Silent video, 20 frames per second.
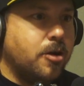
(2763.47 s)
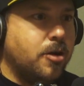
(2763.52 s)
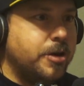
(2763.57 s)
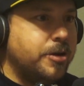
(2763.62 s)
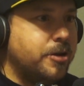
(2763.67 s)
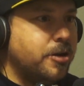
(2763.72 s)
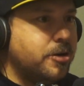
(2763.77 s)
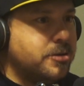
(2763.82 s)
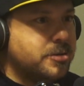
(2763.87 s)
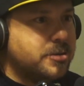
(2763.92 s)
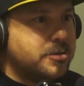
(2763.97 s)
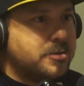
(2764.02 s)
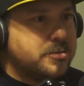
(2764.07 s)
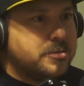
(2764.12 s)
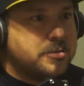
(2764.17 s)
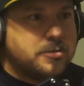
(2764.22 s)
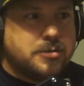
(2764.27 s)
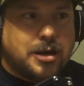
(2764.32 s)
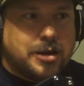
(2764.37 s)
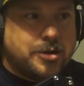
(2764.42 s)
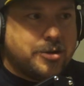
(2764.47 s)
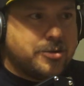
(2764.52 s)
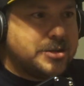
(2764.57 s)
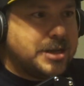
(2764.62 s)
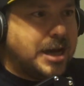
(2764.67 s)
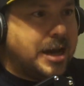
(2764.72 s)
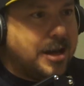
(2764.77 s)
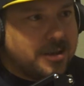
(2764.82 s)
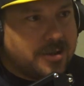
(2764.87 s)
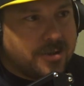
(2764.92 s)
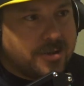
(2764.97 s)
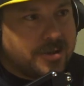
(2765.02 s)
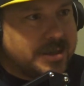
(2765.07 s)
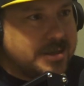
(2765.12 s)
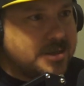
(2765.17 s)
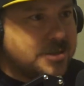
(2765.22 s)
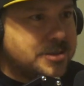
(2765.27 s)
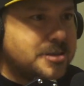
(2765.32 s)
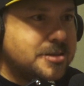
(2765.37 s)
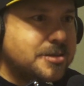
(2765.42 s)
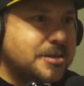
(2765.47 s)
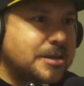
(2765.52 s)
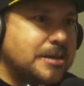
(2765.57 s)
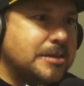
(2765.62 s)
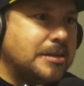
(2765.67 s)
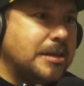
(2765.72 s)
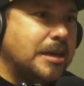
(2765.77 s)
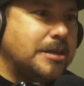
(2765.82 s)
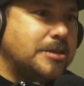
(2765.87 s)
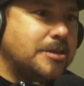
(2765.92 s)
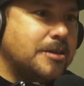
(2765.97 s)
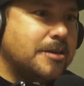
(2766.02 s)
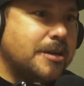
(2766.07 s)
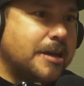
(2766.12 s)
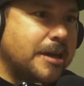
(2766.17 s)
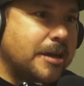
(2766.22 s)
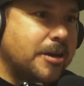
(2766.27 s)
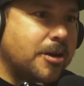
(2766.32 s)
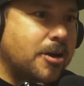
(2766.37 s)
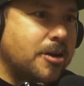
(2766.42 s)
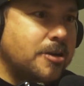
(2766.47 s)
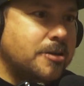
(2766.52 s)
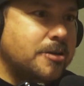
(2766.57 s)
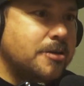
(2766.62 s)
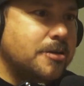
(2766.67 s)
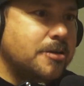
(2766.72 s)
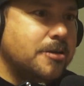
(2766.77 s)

You know, I know Tyler. He's itching to get on.